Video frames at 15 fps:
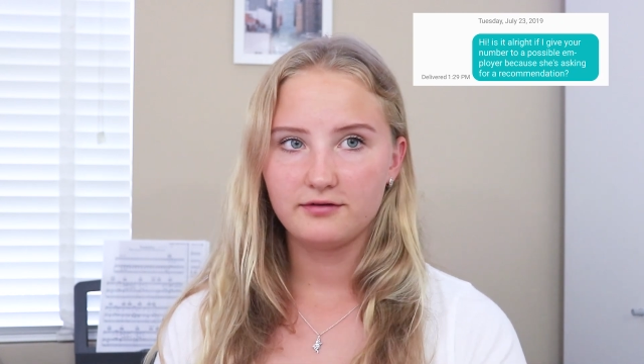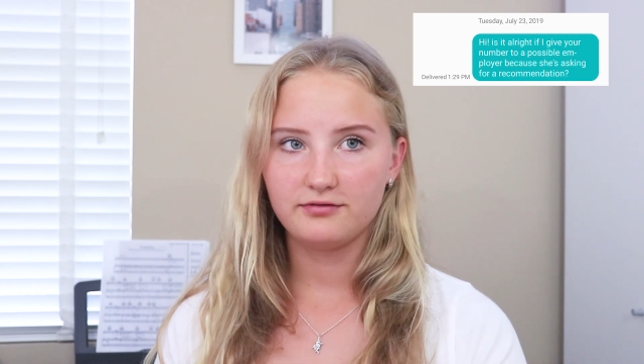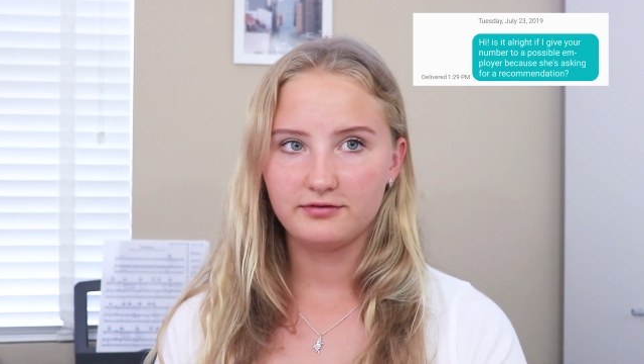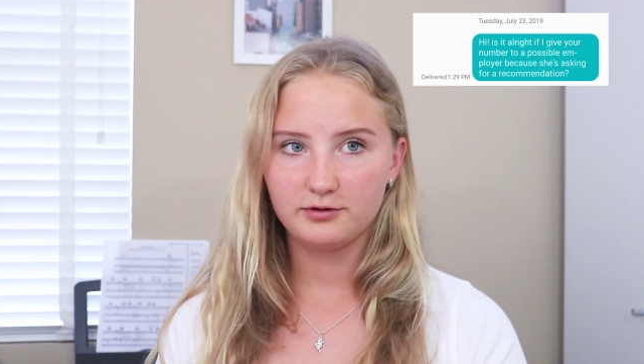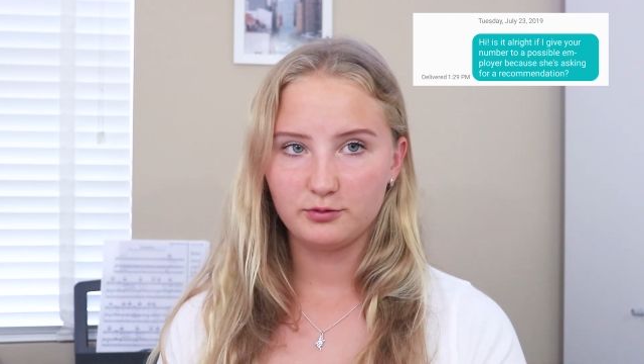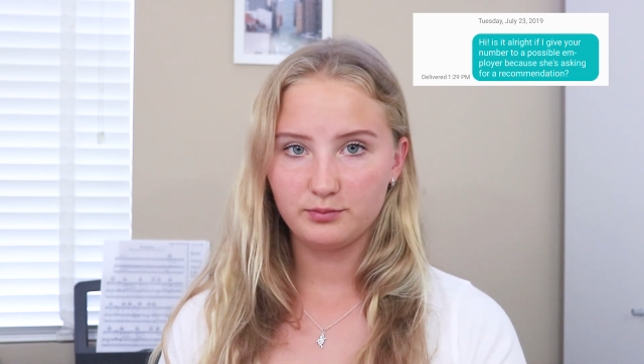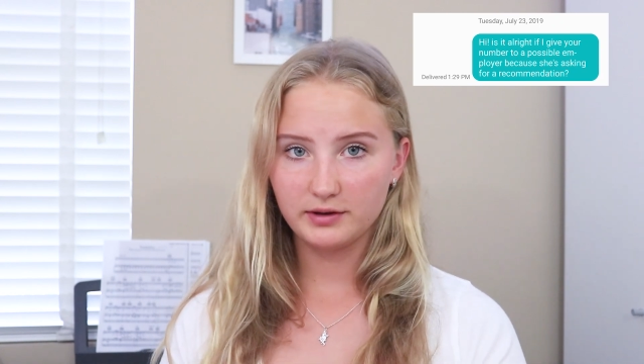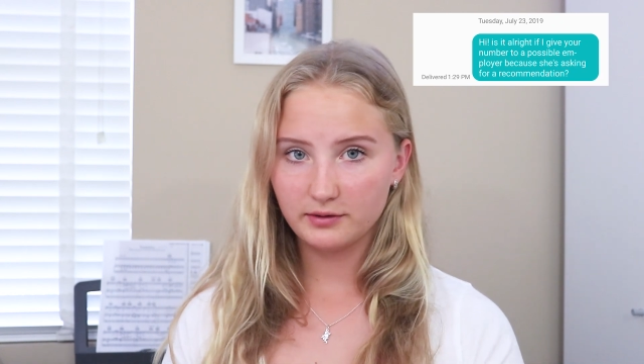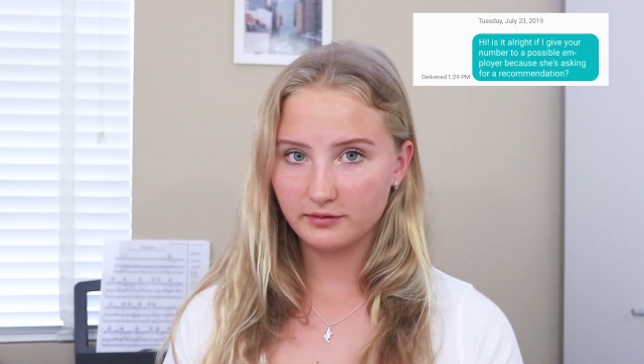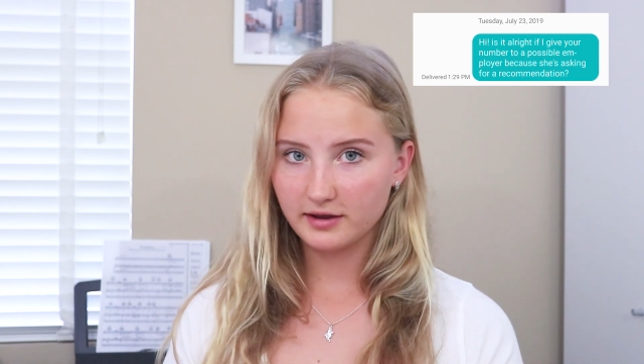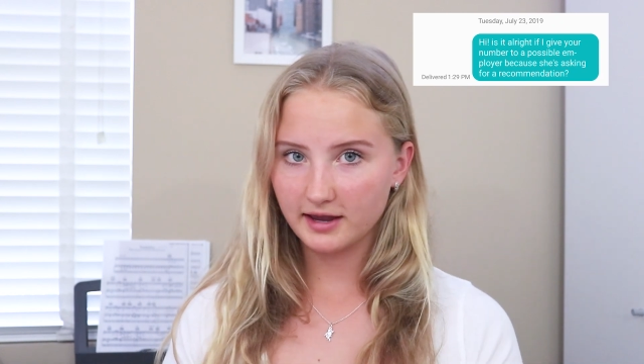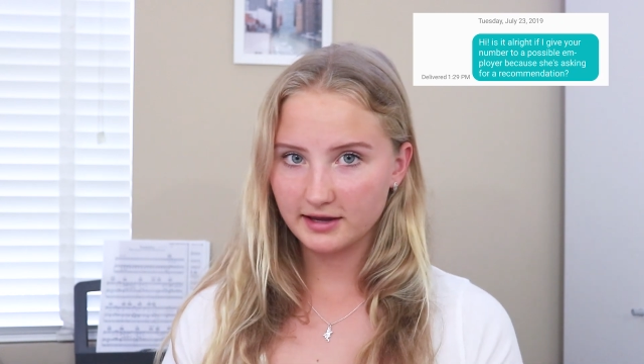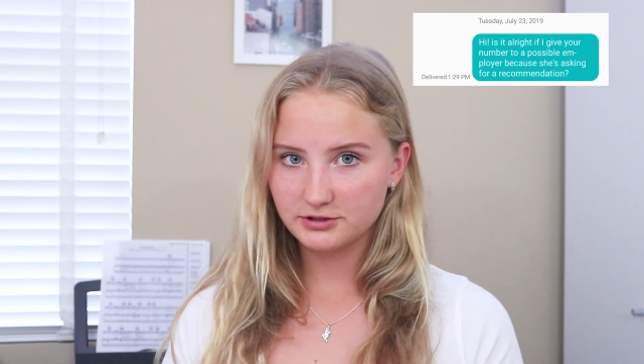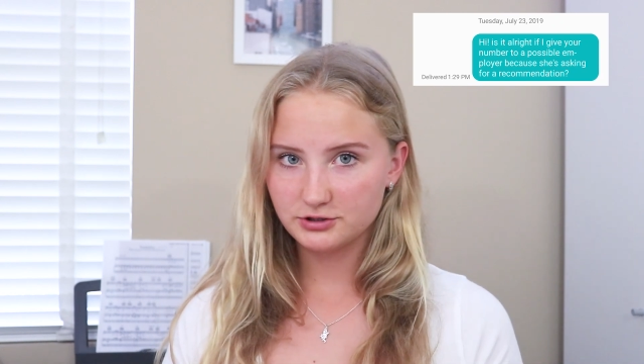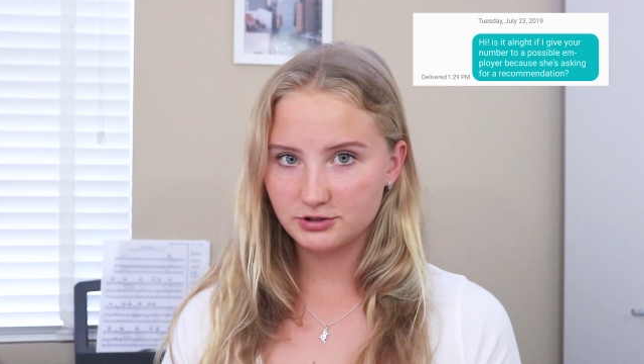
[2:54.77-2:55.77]
if it would be
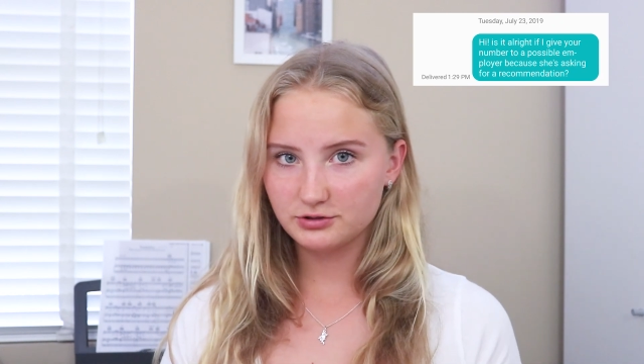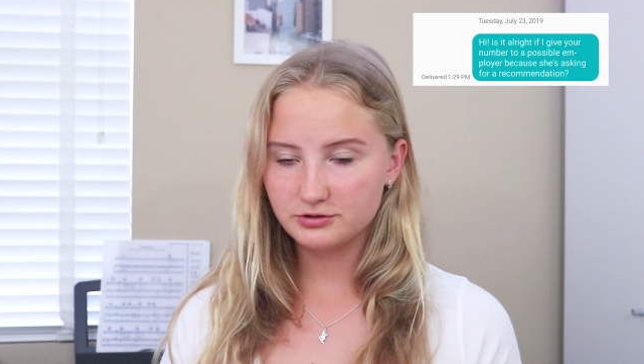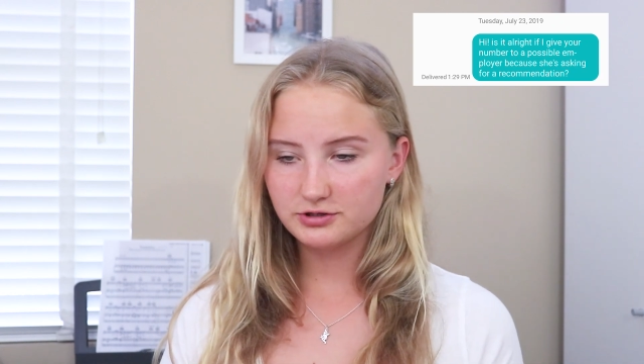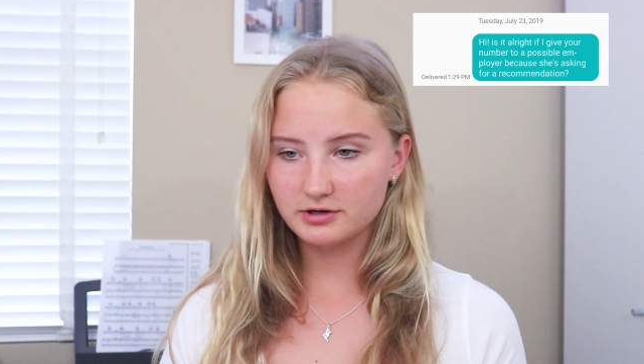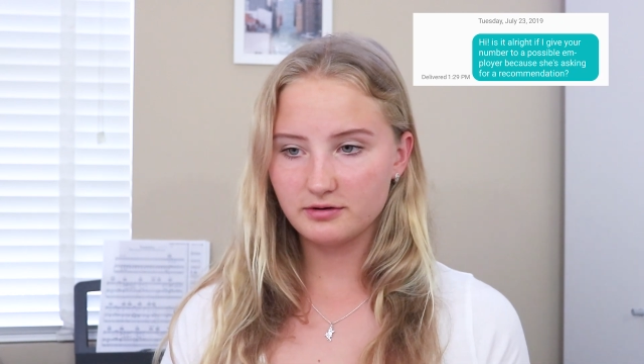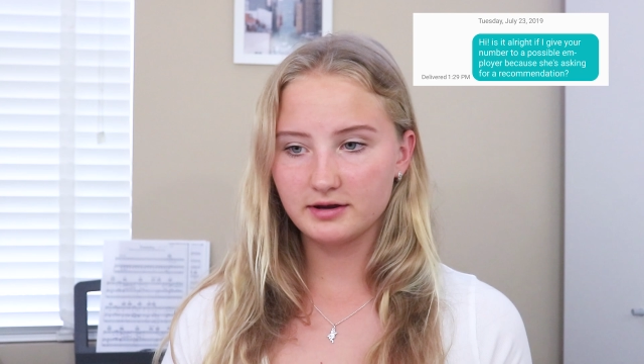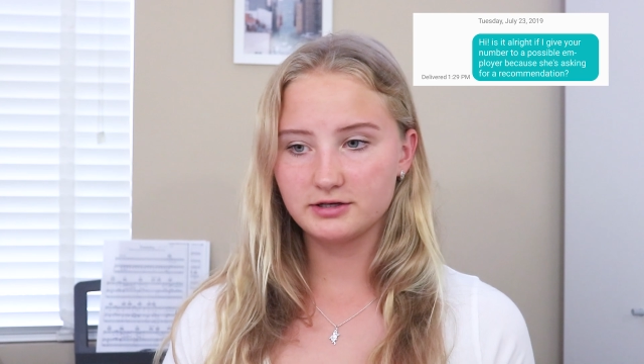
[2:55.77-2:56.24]
okay to do so,